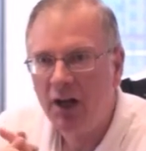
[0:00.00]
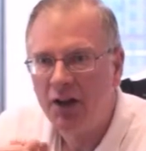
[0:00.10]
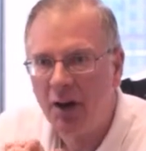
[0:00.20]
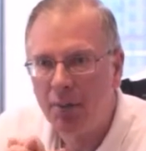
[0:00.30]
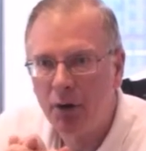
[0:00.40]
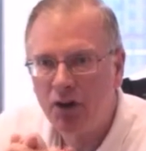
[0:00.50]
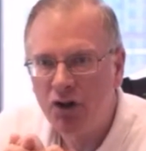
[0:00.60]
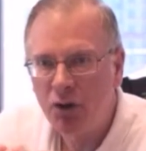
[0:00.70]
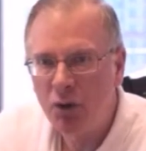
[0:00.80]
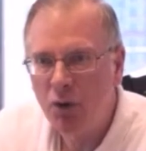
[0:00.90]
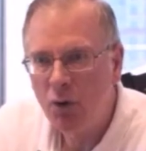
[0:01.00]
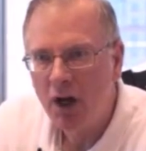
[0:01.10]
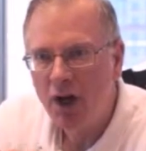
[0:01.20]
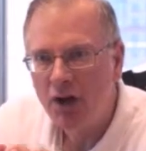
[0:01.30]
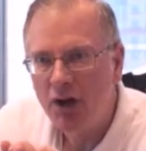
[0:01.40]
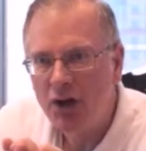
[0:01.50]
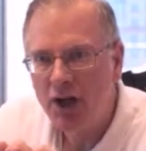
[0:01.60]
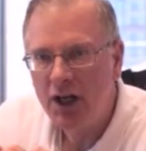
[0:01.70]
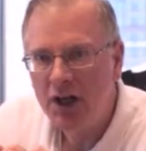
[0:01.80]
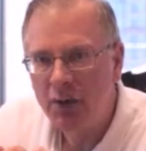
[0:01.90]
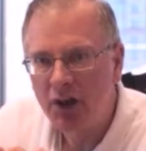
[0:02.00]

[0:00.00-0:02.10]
Number two, you need to